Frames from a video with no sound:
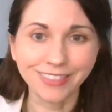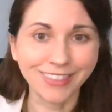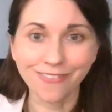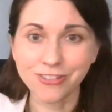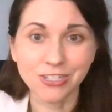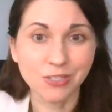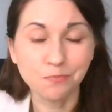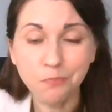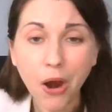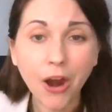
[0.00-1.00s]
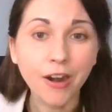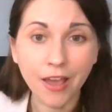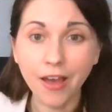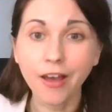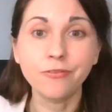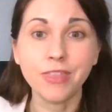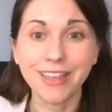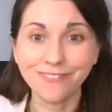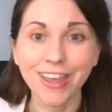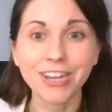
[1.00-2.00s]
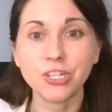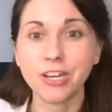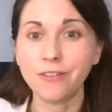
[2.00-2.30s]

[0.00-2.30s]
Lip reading: That was just part of the invasion.